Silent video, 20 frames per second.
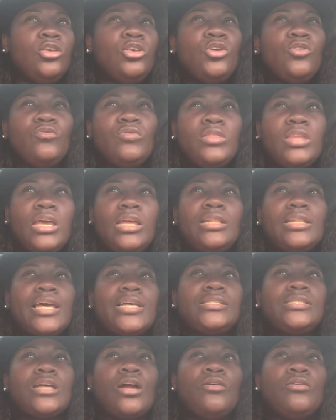you think
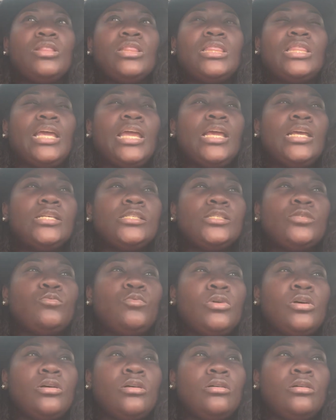that certain things
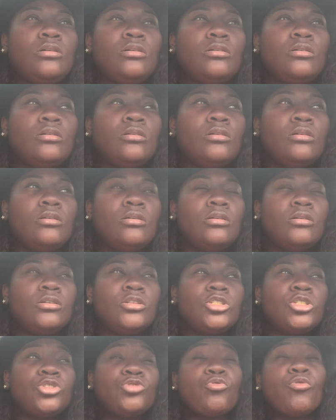will
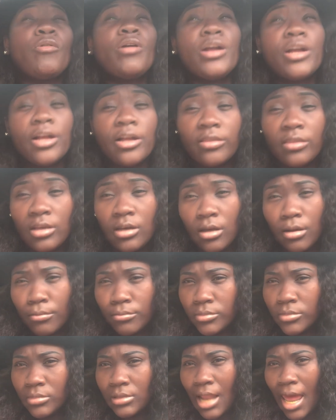trigger
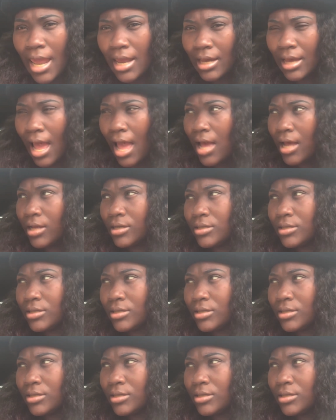them, like,